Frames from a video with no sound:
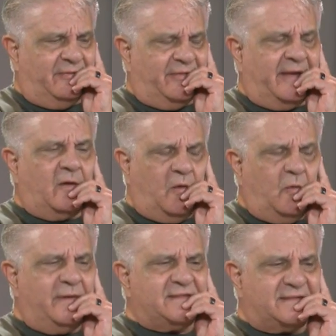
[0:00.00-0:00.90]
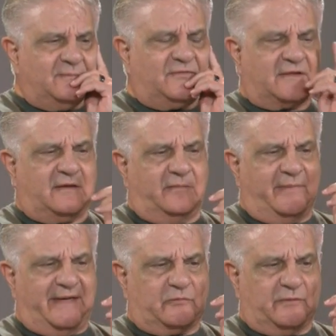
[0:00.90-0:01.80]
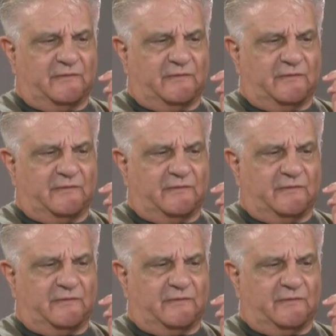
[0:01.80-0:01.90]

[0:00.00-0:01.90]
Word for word: they always seem to come back